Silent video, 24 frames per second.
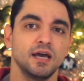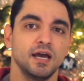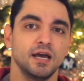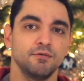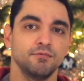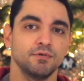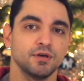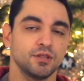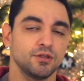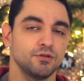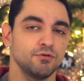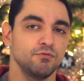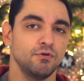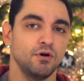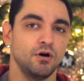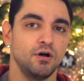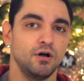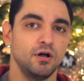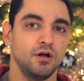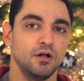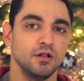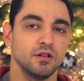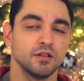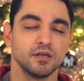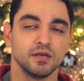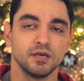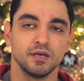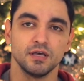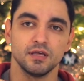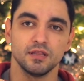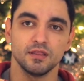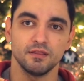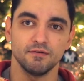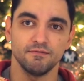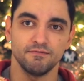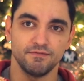I wish you all
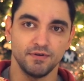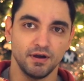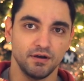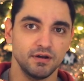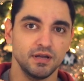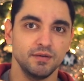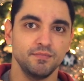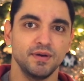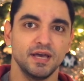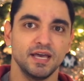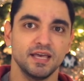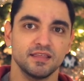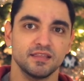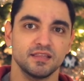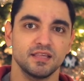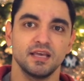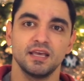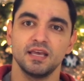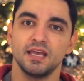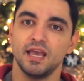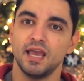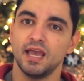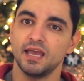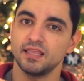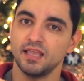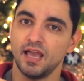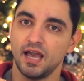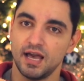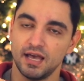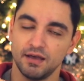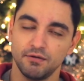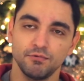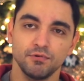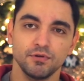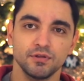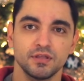the very best, and
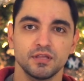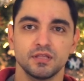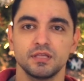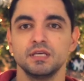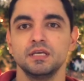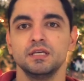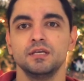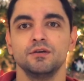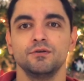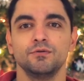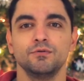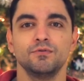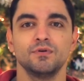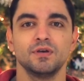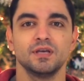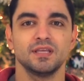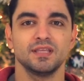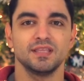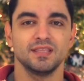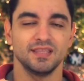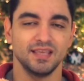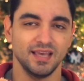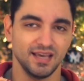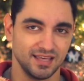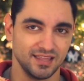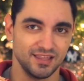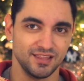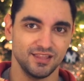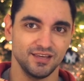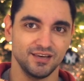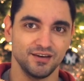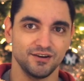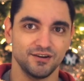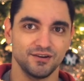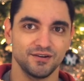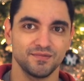I will see you next
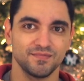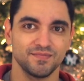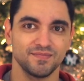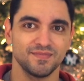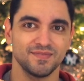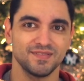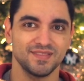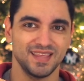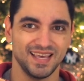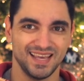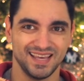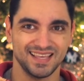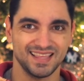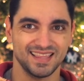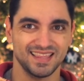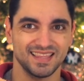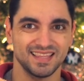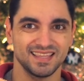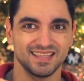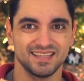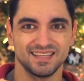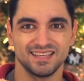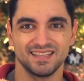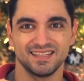year. Thanks.